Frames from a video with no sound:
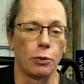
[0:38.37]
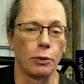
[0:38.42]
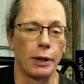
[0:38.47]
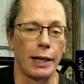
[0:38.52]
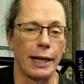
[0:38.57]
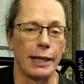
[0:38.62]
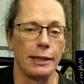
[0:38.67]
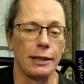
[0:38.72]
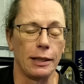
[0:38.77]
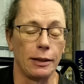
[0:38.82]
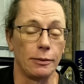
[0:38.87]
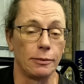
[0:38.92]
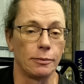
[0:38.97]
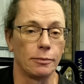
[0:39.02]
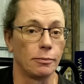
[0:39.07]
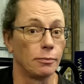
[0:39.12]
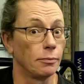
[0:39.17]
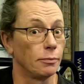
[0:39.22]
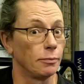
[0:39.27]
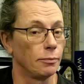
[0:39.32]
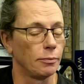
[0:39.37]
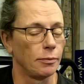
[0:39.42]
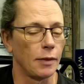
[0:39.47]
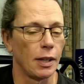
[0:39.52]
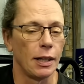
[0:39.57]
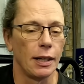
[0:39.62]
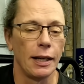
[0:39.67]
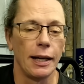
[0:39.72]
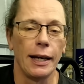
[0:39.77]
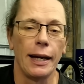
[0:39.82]
on landing.
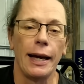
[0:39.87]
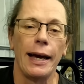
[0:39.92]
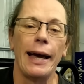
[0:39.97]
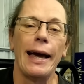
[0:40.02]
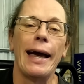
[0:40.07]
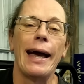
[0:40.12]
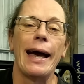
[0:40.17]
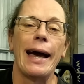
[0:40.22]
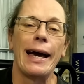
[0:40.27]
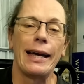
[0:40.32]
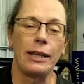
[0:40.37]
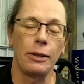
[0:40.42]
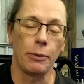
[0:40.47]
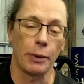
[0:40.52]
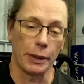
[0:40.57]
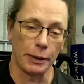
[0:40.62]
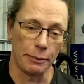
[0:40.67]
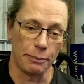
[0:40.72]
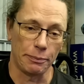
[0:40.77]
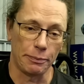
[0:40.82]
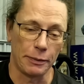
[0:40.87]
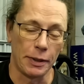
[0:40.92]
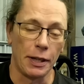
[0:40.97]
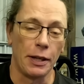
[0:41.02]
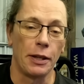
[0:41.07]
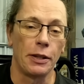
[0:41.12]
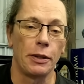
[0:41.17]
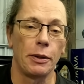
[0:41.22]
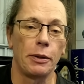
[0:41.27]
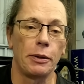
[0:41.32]
Anyway,
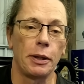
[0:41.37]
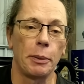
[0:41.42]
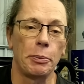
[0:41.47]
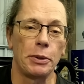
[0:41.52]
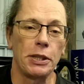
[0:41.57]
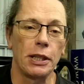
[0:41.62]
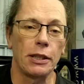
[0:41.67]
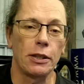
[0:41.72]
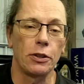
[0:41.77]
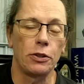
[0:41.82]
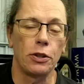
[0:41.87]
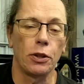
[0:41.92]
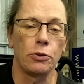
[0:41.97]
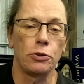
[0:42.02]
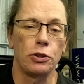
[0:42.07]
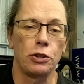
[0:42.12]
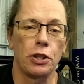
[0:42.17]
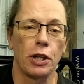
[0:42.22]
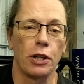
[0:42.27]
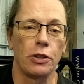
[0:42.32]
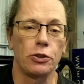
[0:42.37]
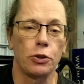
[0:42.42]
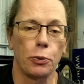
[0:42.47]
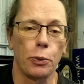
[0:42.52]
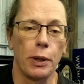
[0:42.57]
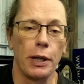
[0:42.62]
the particular Dodge Charger